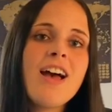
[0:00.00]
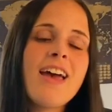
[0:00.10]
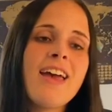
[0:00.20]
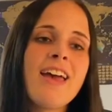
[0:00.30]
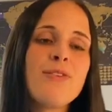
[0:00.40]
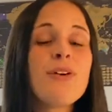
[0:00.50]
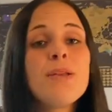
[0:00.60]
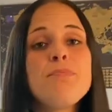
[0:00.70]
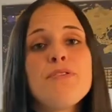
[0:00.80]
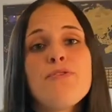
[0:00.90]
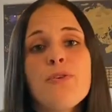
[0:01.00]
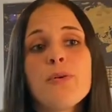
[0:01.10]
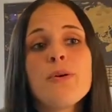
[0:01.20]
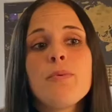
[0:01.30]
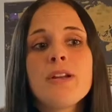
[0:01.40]
And right before
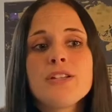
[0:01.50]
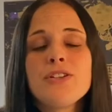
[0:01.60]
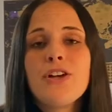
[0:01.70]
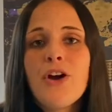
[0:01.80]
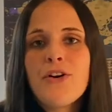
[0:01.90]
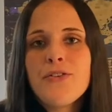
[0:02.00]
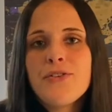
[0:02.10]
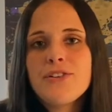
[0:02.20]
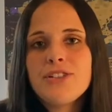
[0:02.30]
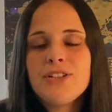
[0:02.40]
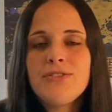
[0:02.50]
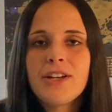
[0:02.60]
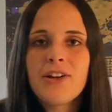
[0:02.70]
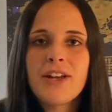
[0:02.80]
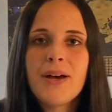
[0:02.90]
we wanted to go, she
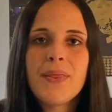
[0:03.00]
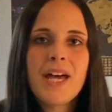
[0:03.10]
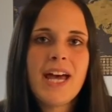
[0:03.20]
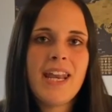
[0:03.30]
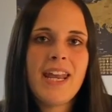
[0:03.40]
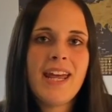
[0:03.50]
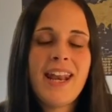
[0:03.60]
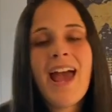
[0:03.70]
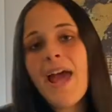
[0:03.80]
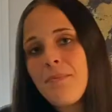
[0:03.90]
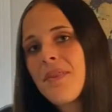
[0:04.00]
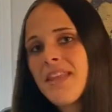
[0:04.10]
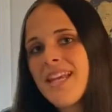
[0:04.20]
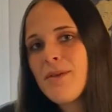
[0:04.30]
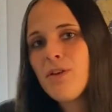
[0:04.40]
figured out that it had been the
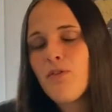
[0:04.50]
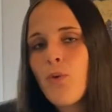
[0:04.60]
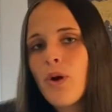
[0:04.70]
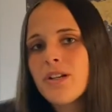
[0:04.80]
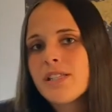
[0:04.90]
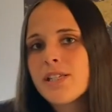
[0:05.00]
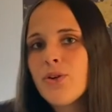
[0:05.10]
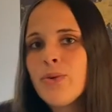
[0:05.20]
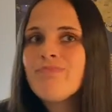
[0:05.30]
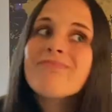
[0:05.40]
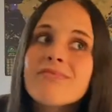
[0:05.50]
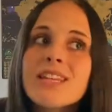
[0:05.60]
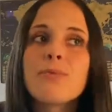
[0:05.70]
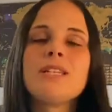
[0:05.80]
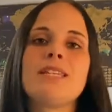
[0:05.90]
day before, so
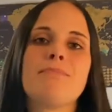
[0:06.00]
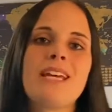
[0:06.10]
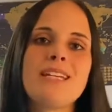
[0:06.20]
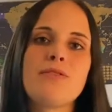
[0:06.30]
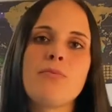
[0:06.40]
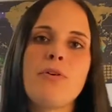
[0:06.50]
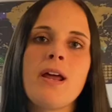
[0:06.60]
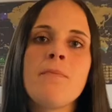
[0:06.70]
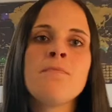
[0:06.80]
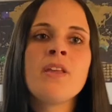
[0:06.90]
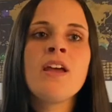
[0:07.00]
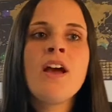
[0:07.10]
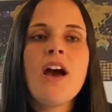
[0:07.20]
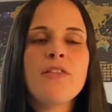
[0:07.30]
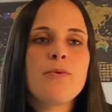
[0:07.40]
we didn't make it to the parade.
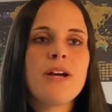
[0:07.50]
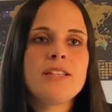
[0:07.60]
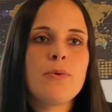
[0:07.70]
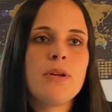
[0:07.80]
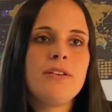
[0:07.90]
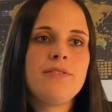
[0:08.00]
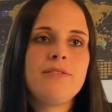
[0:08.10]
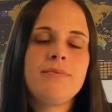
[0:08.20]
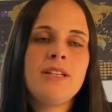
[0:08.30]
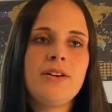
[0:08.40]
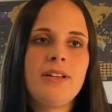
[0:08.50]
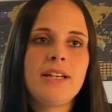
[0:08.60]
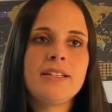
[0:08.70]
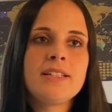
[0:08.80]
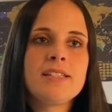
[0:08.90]
Otherwise I would have,
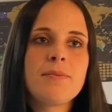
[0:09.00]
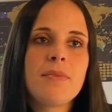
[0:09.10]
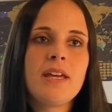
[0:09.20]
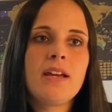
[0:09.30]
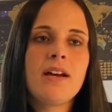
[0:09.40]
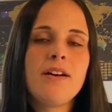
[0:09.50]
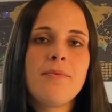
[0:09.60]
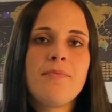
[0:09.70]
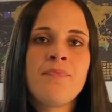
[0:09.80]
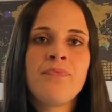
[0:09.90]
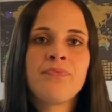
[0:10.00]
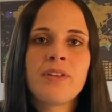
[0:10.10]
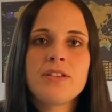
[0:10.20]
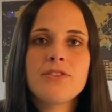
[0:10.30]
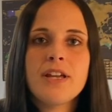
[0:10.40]
like done something,
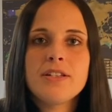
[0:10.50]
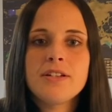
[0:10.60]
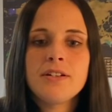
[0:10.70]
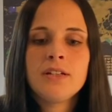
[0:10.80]
tried to